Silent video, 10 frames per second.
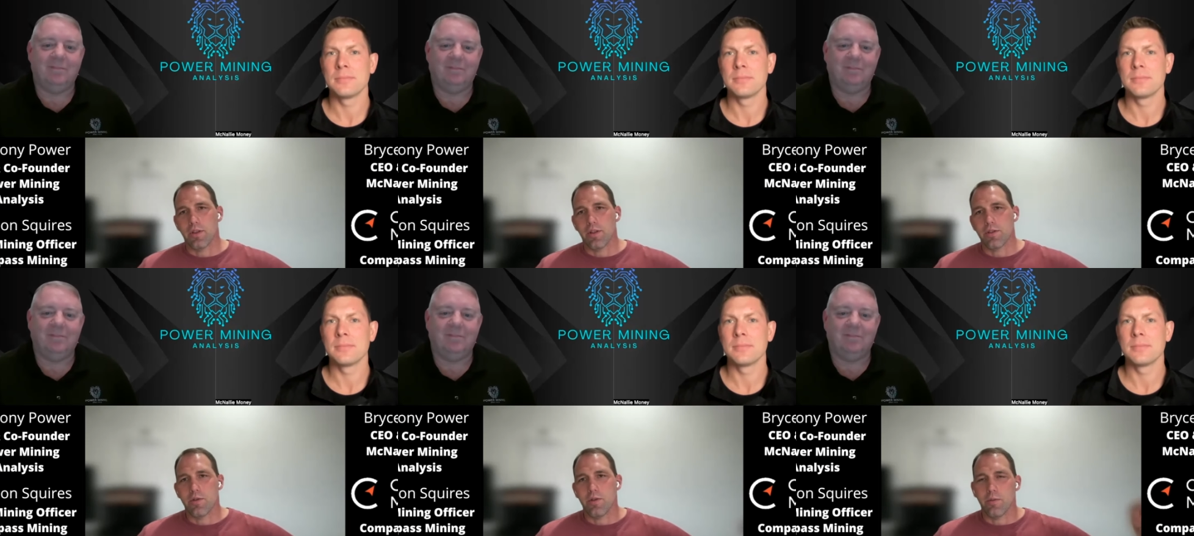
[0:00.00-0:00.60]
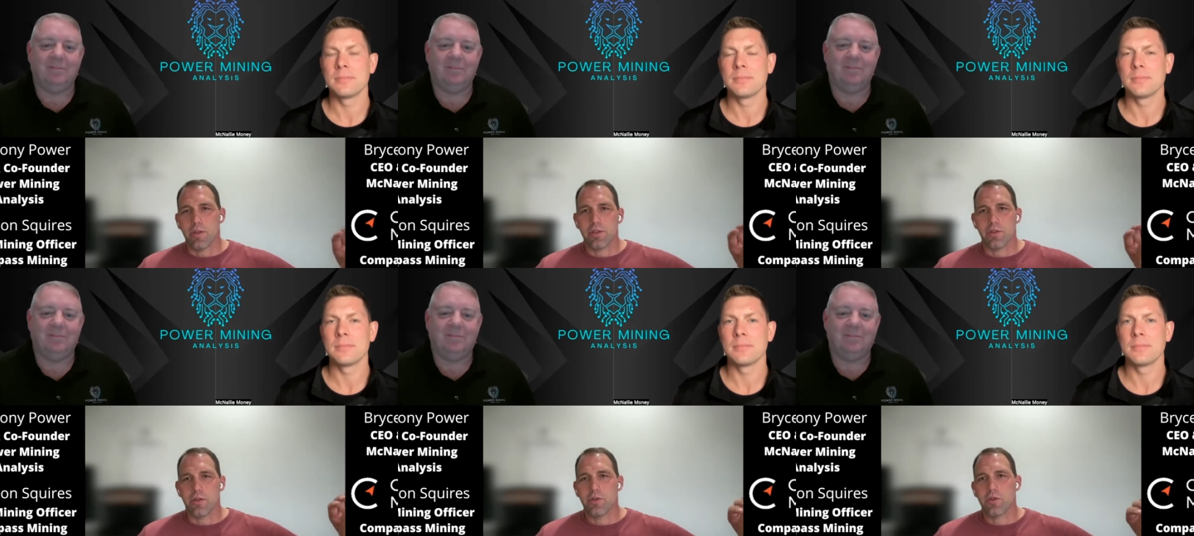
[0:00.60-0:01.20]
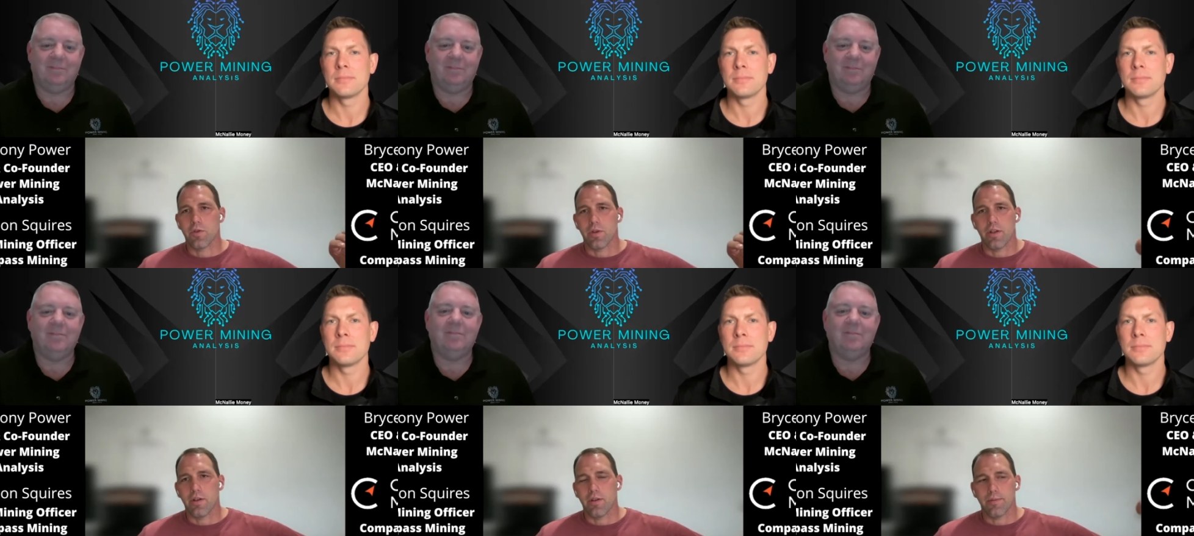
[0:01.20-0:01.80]
Speaker 1: I was doing research for
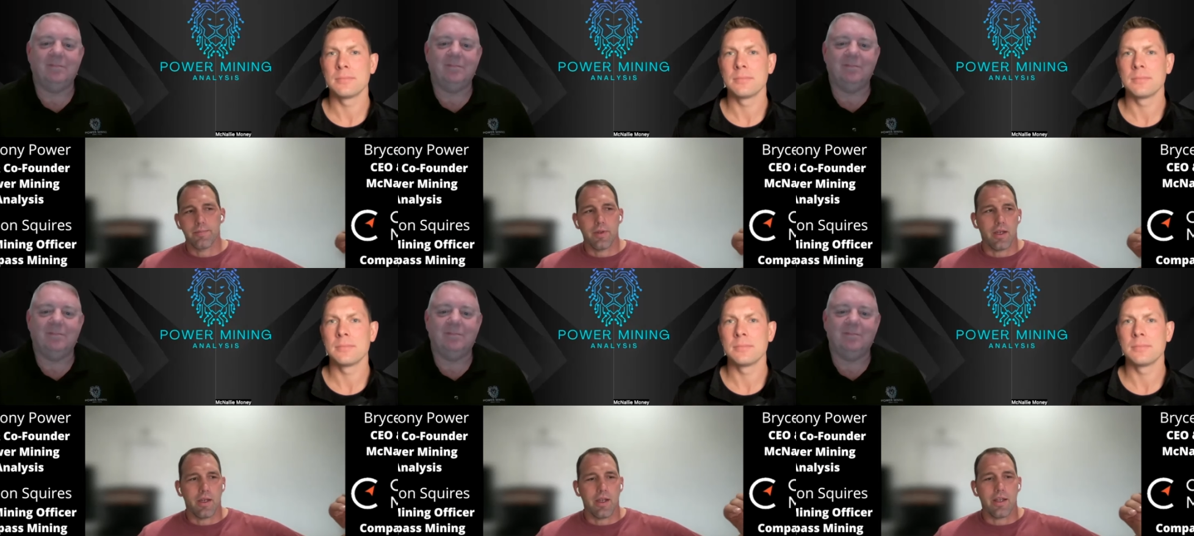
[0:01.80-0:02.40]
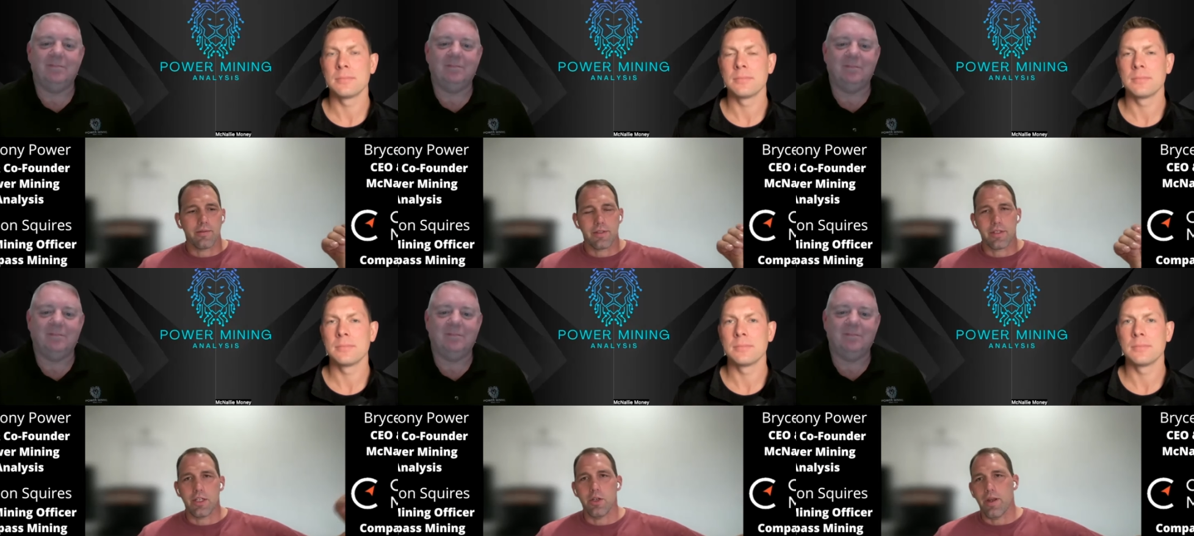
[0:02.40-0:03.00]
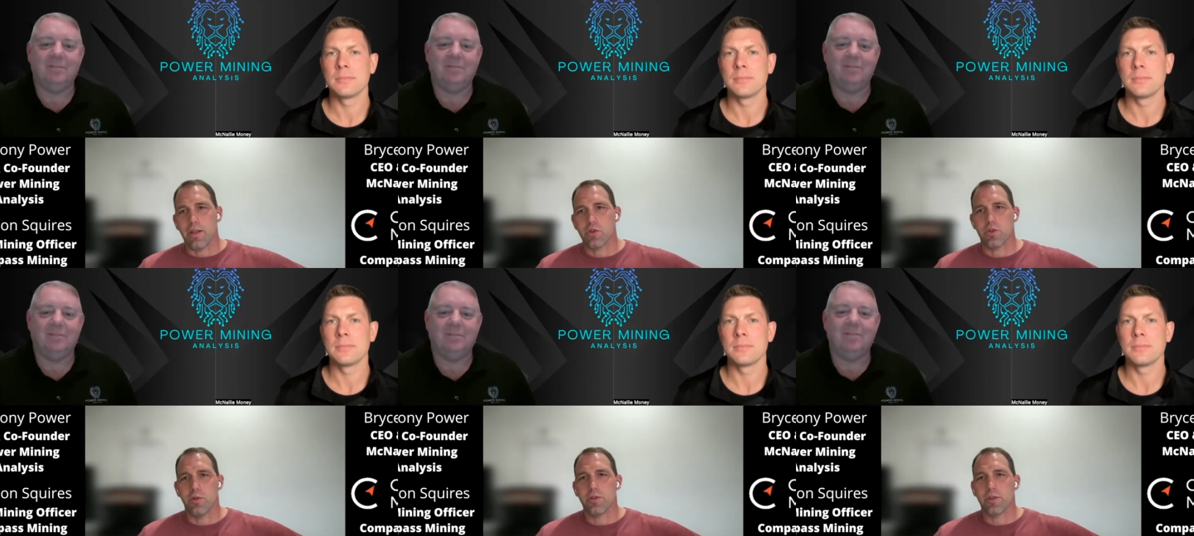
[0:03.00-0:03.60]
their uh, at C U
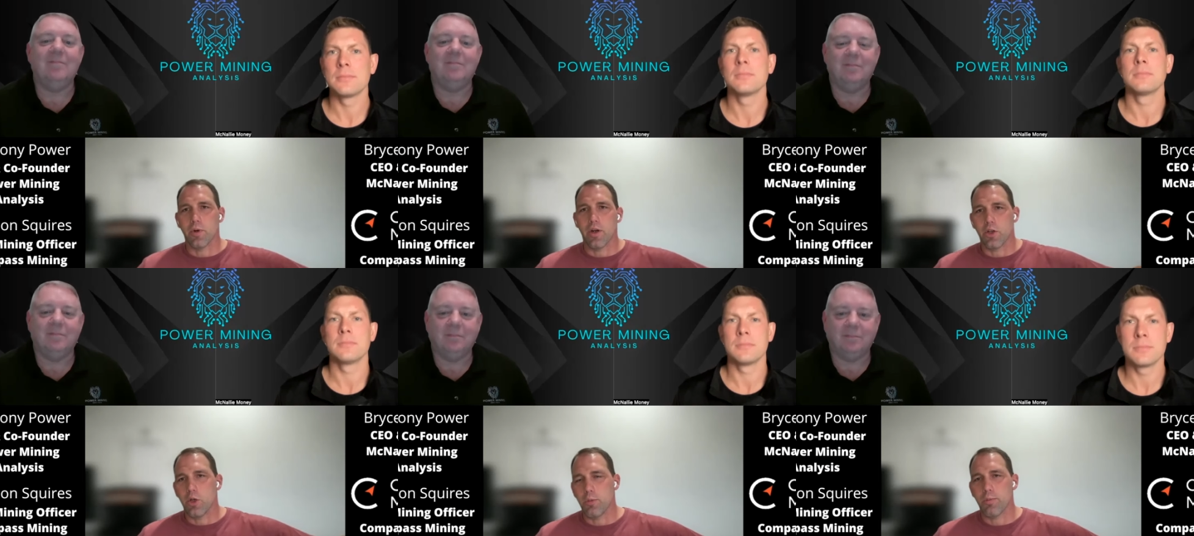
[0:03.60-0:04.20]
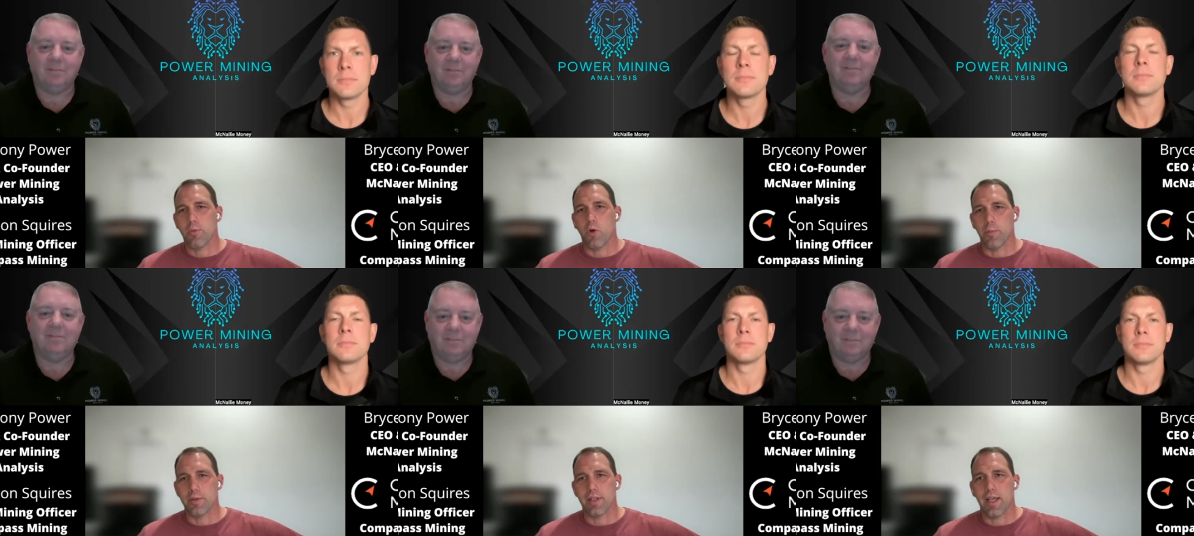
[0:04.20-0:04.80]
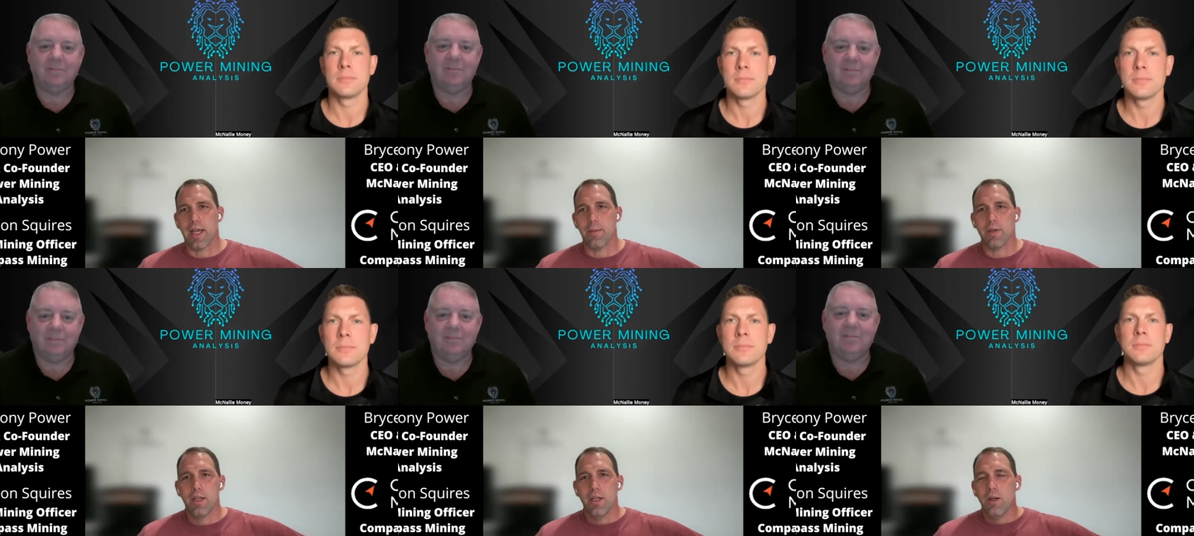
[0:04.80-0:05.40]
Anschutz and running their human performance lab,
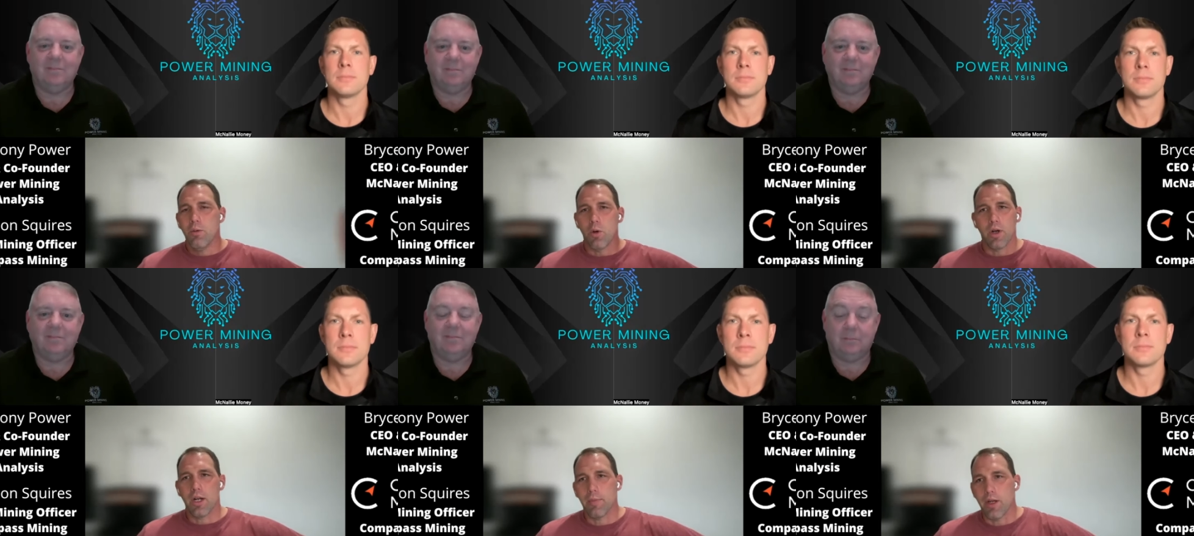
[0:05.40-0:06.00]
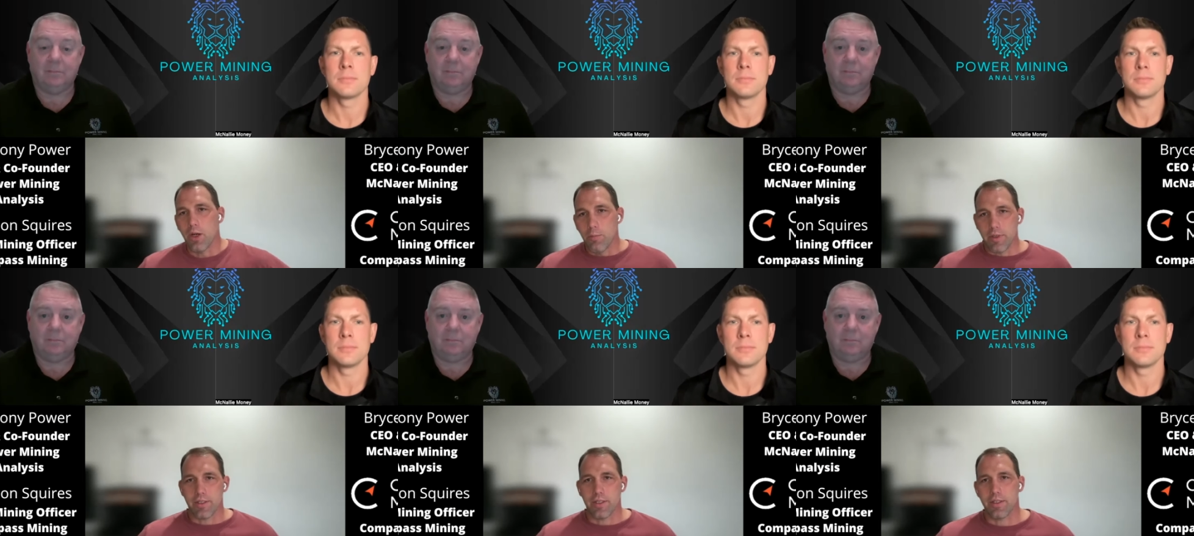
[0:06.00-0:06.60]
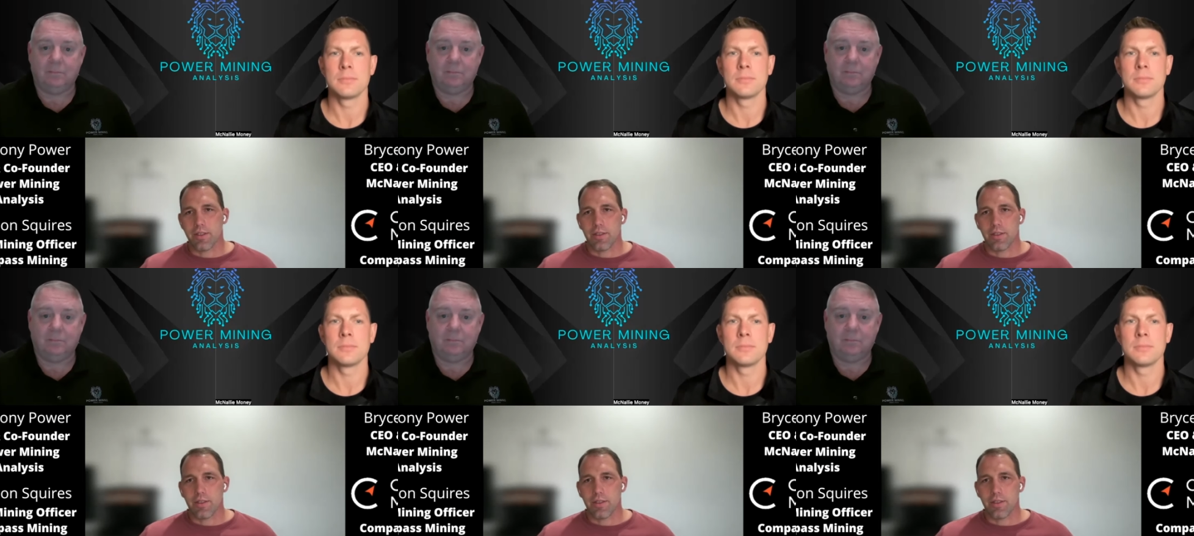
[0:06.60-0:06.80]
or running my own business.